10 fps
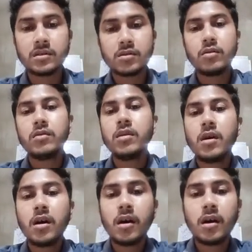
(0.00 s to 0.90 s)
So
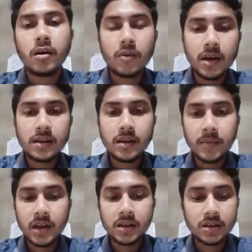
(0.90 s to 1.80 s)
what is
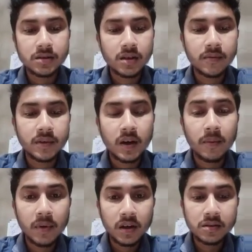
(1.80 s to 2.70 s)
application software?
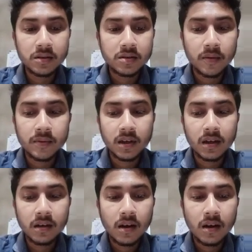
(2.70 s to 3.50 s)
Application software